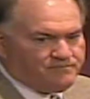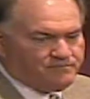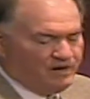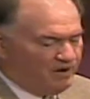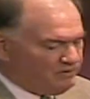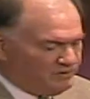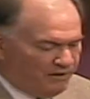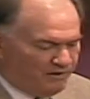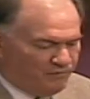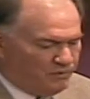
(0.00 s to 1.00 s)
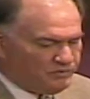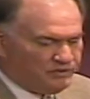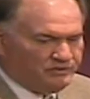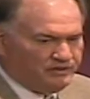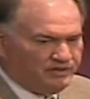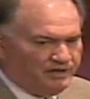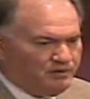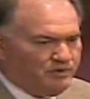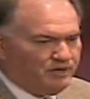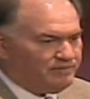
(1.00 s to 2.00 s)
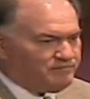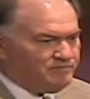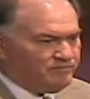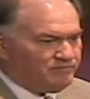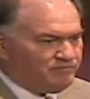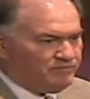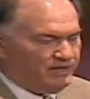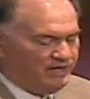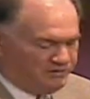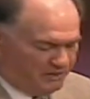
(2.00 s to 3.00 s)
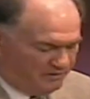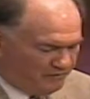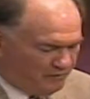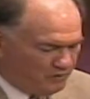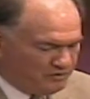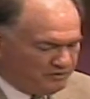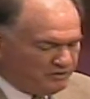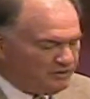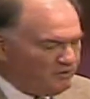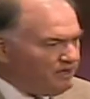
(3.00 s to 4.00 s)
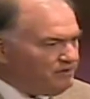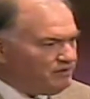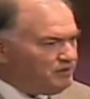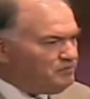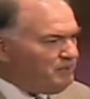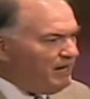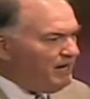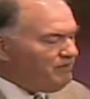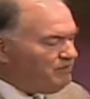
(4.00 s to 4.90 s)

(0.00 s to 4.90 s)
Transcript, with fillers: God's not forced us in any way. He's never forced us to go down the good path